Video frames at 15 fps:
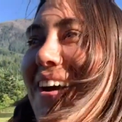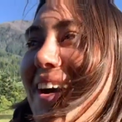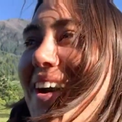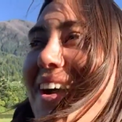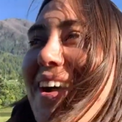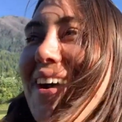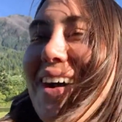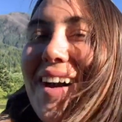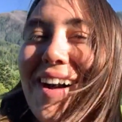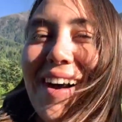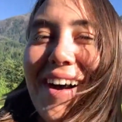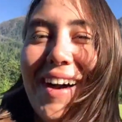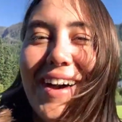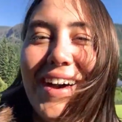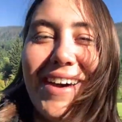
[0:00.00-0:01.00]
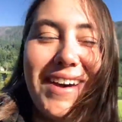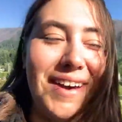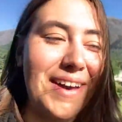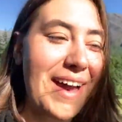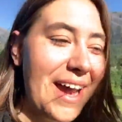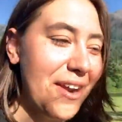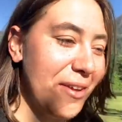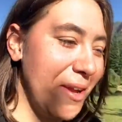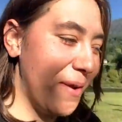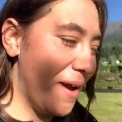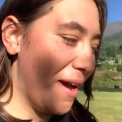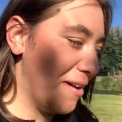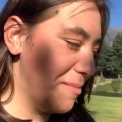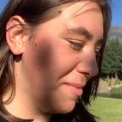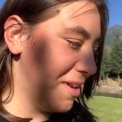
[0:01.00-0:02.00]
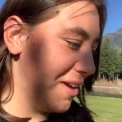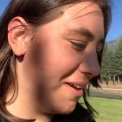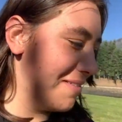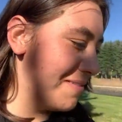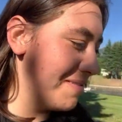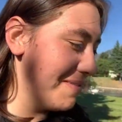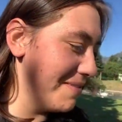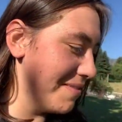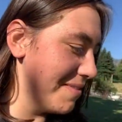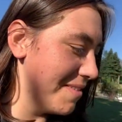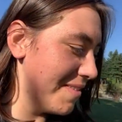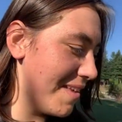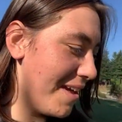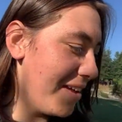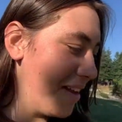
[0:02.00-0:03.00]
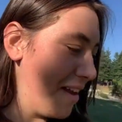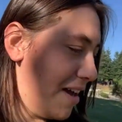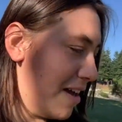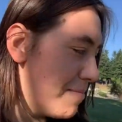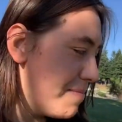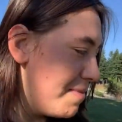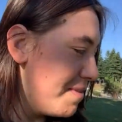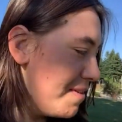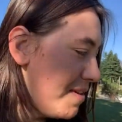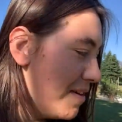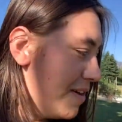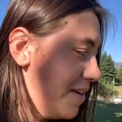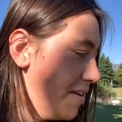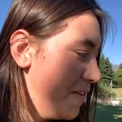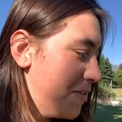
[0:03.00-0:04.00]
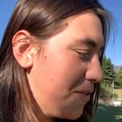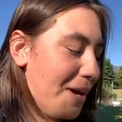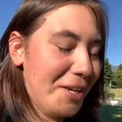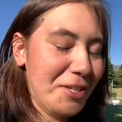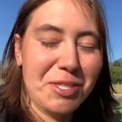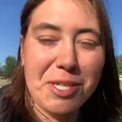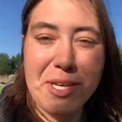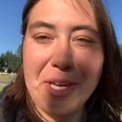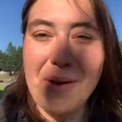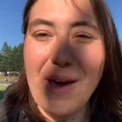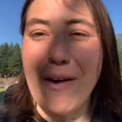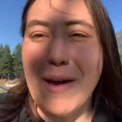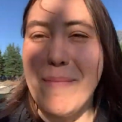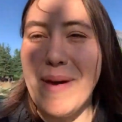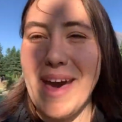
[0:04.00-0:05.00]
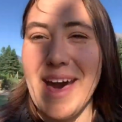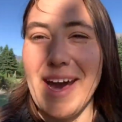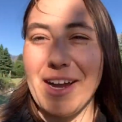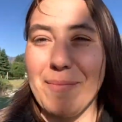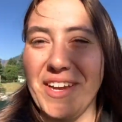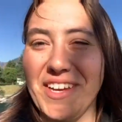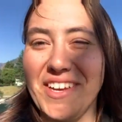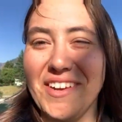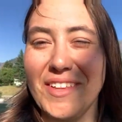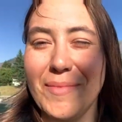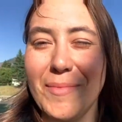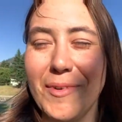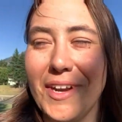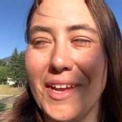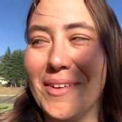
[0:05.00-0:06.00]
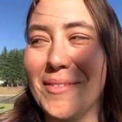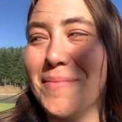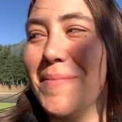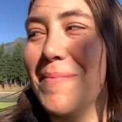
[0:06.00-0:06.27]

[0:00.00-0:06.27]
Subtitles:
I don't know how I'm gonna set it up so I could show you how I pack my gear in the morning.